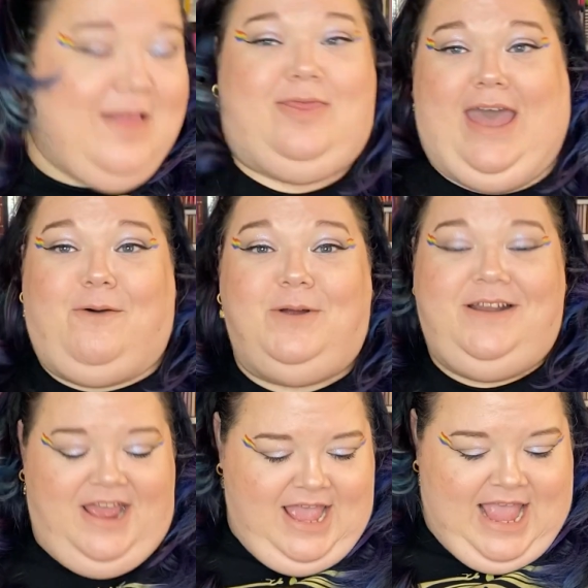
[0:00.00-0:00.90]
That
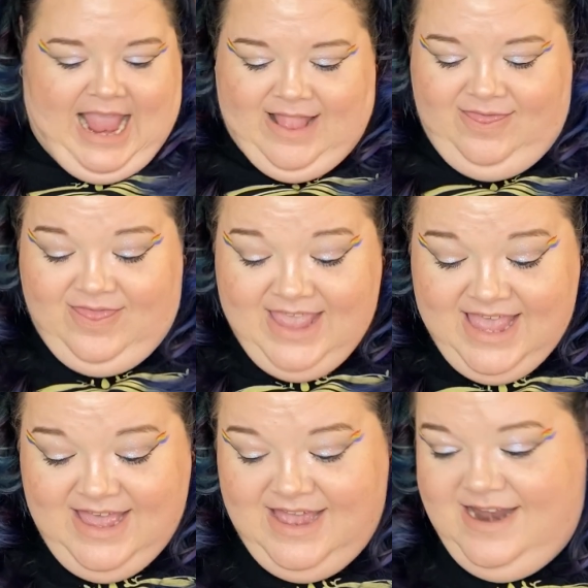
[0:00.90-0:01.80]
one. And
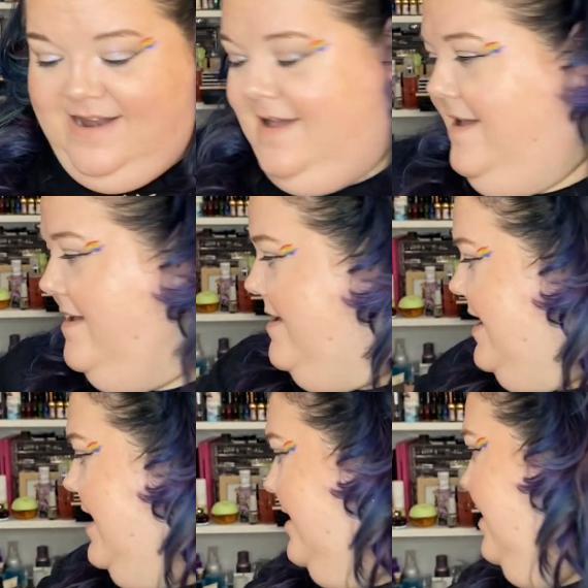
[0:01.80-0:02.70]
then,
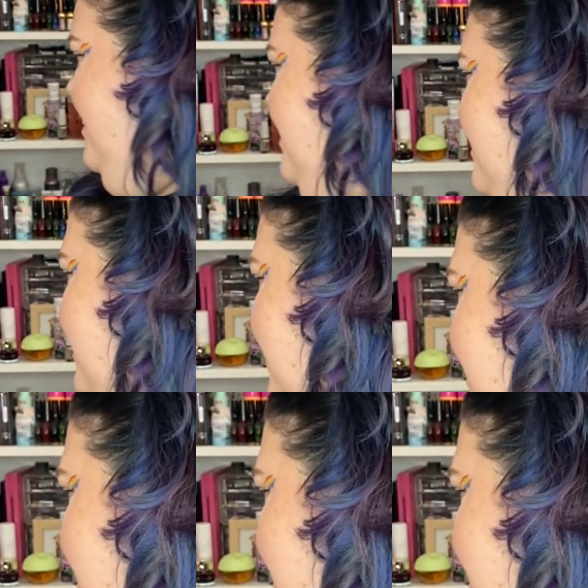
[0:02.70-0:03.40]
and then,